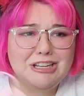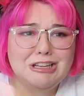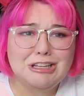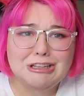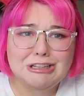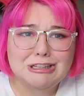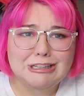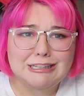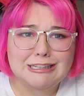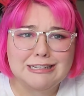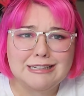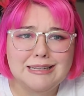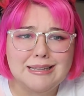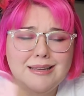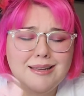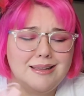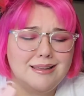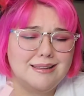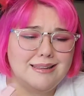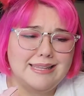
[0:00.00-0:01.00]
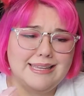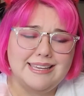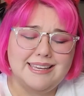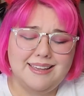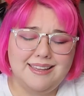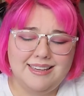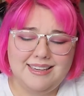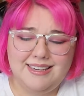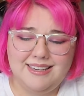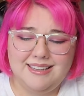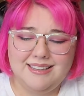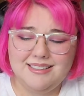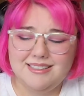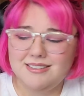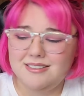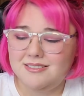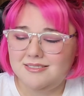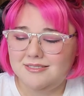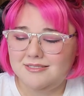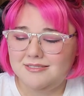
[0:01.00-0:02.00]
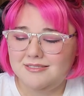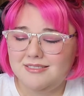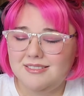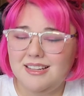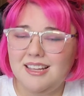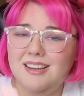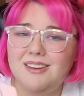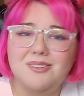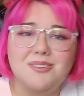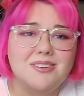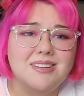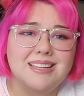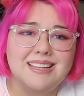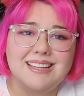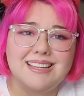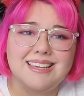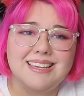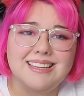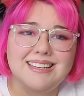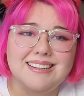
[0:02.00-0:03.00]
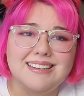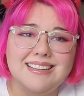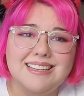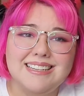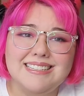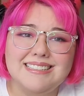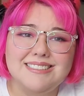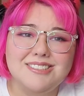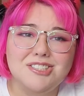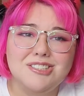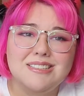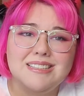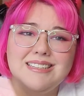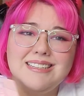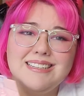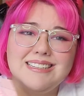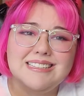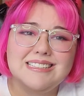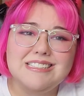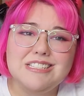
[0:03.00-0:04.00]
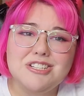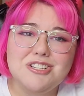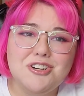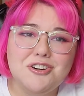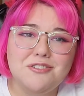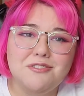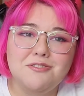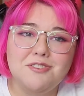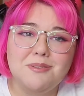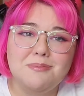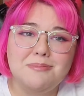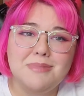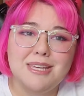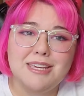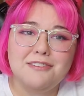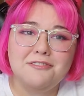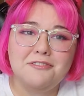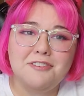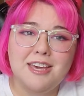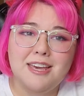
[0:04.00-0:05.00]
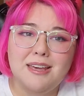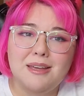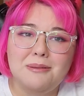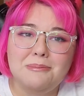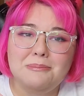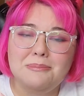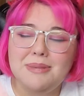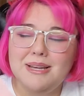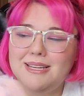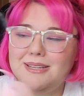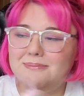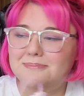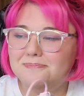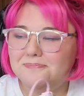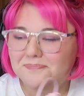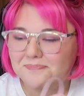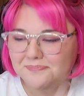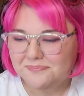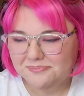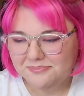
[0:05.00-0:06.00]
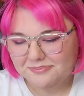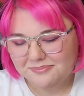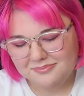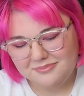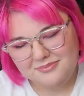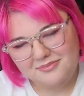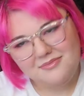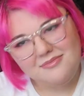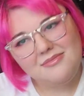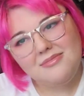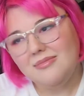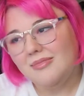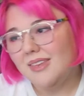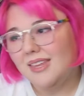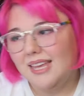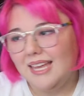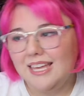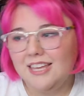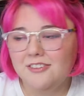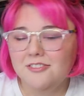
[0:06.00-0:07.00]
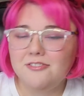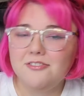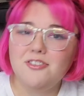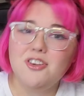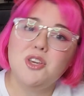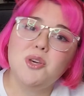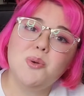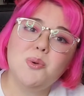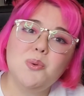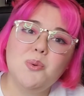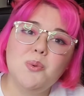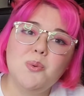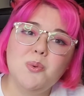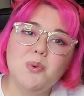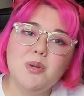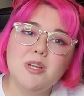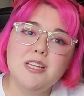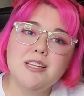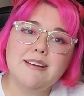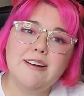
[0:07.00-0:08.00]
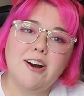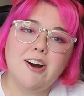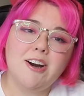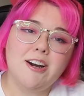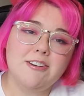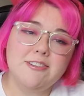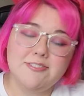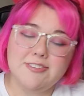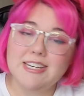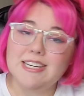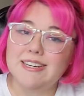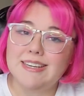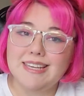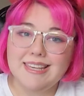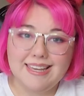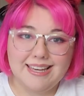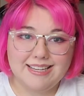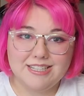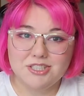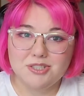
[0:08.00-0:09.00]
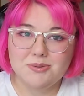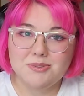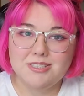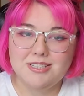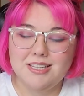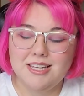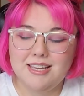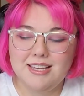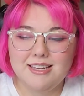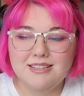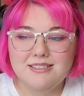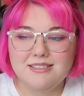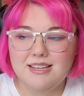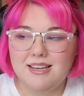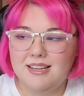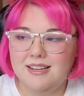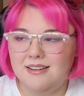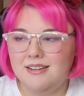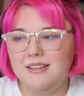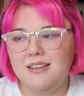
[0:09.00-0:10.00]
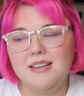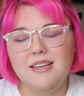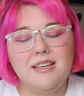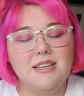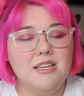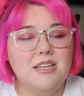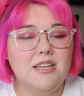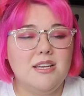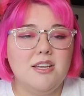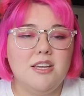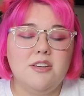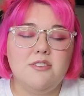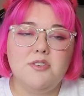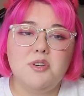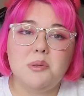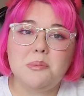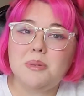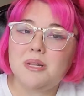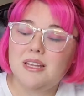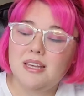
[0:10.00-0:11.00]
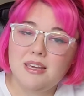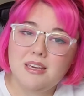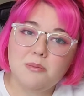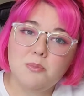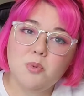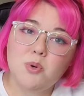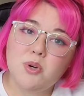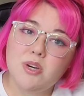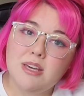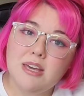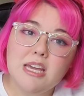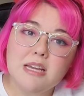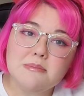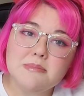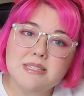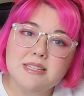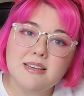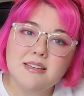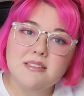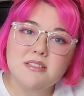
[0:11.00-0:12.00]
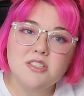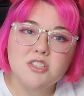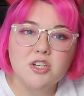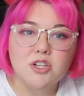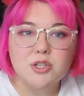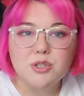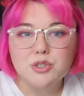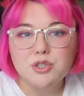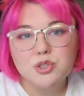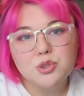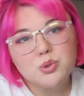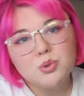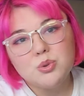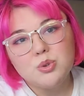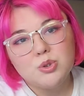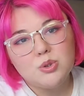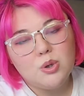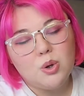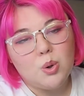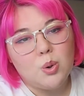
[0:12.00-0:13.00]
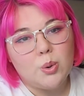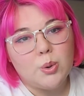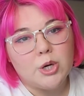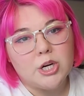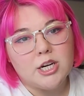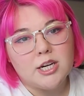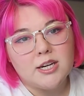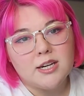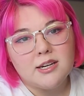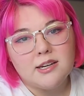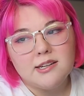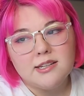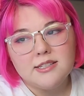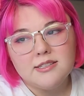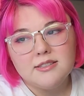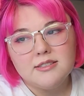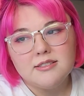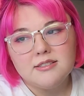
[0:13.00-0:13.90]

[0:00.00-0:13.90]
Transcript: good. Like I don't like it. It's a no from me, fam. But if you are very casual, like I said, if you're playing more games like Stardew or